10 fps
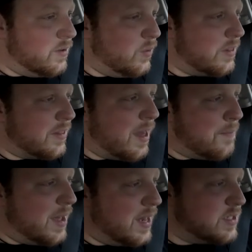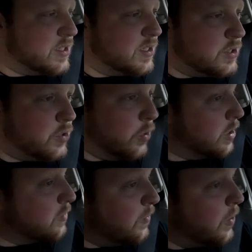whether that meant
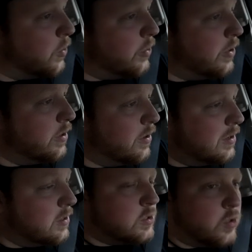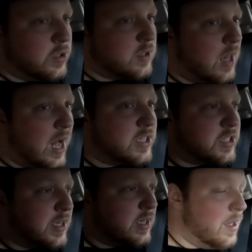towards food, towards
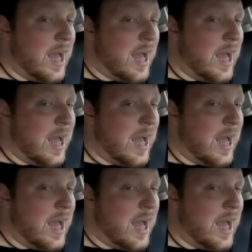lodging.